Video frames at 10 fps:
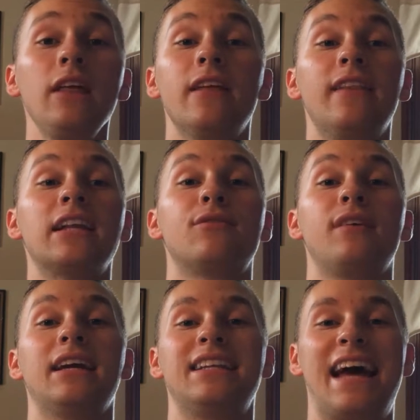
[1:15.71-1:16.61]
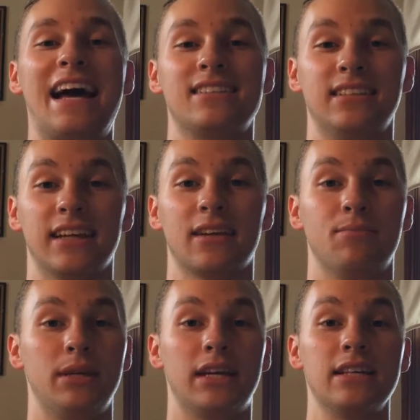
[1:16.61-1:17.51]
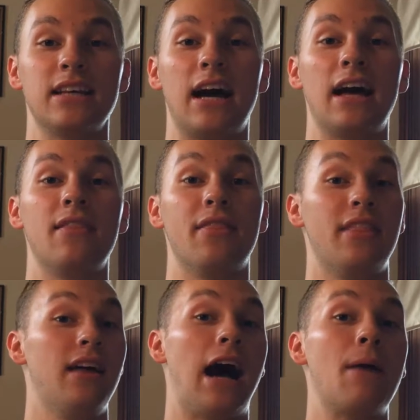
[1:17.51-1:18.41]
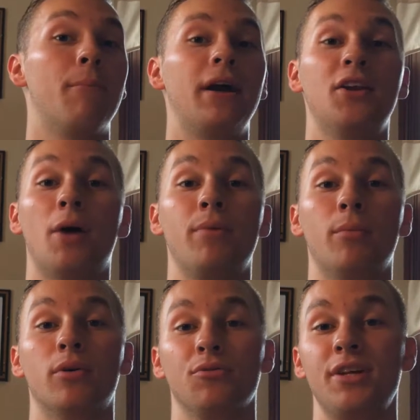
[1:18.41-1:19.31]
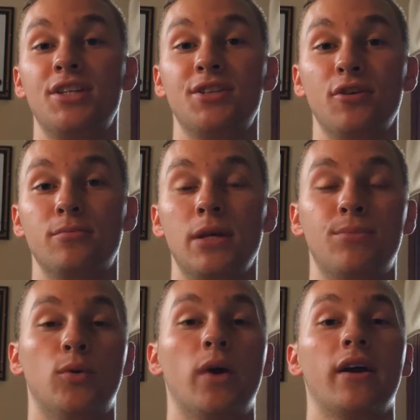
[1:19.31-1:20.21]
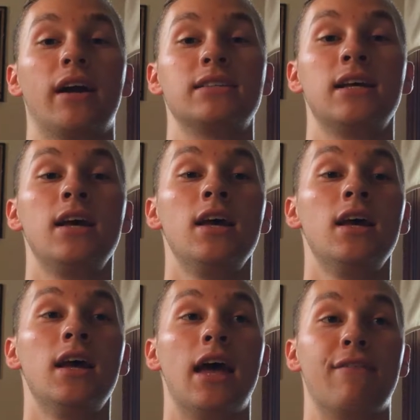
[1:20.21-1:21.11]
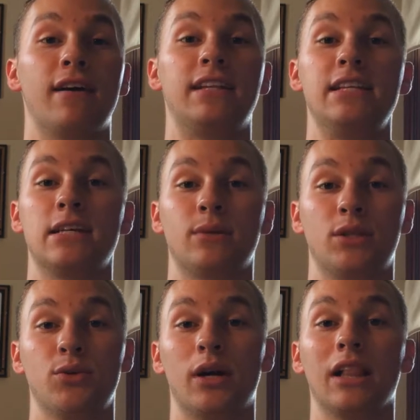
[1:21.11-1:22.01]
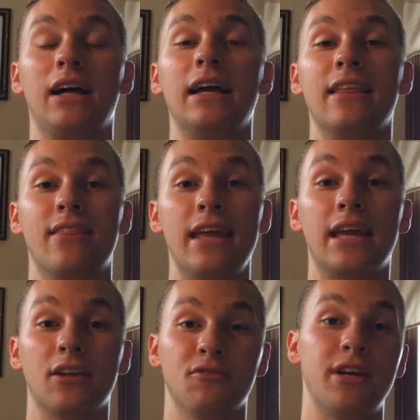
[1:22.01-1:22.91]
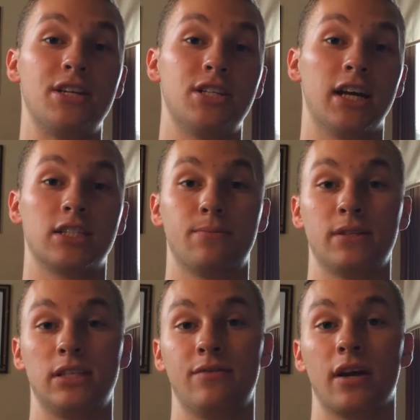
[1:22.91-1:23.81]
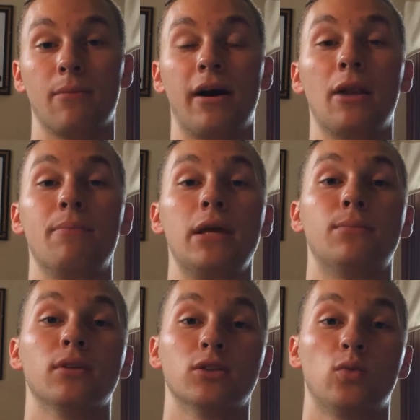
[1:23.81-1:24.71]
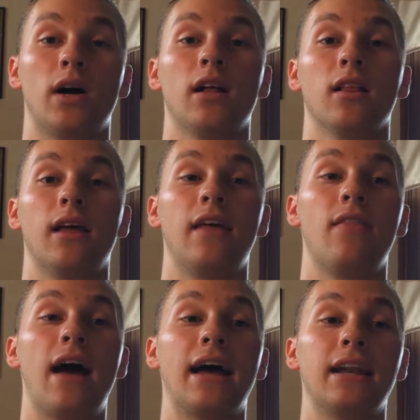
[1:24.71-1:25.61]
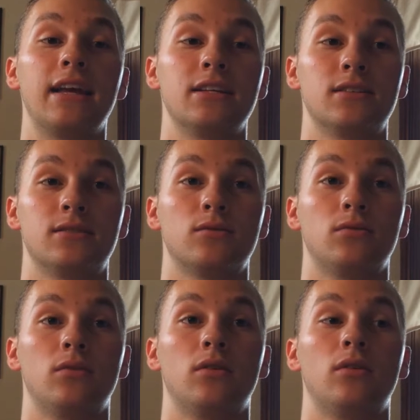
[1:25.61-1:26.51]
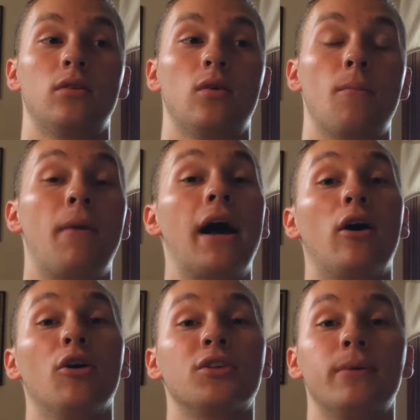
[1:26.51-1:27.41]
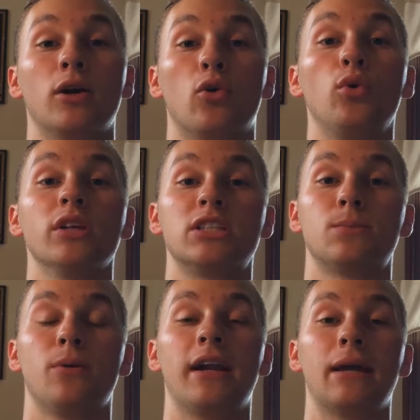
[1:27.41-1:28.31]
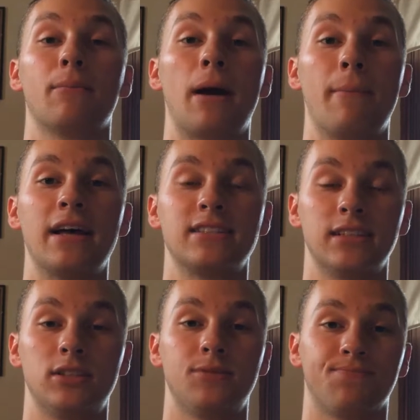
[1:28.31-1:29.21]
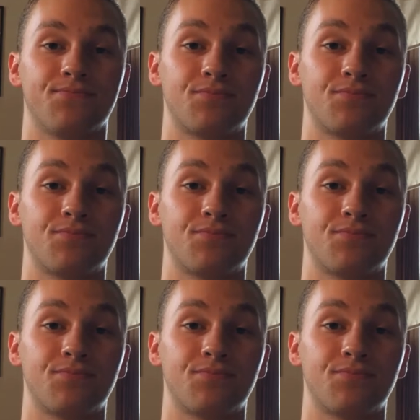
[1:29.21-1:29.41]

then that's fantastic because I might not be able to reach those people. Whereas if I teach something to a client, they can reach a specific amount of people as well. And that is my ultimate goal, is spreading my message